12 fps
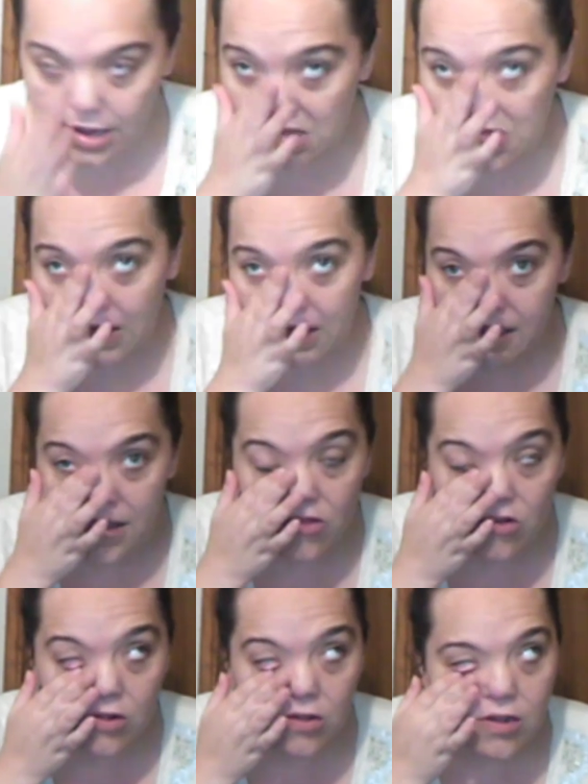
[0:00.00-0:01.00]
Like I said,
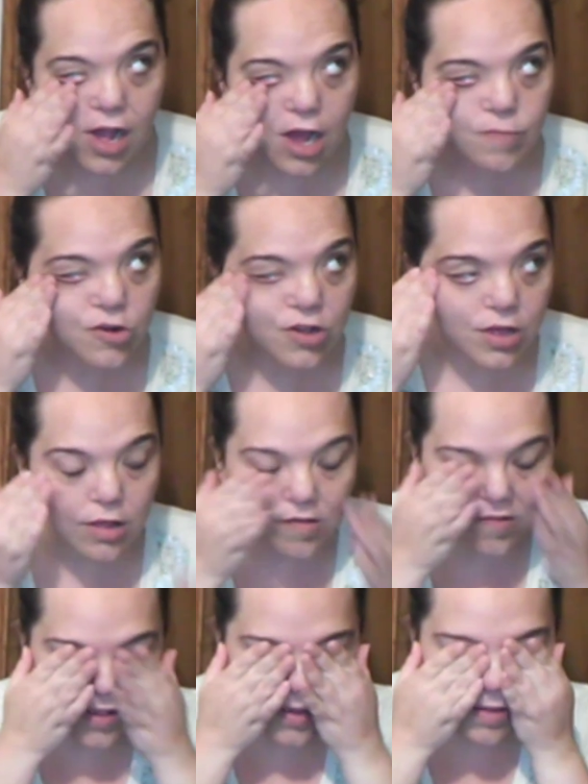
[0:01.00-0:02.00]
another good option is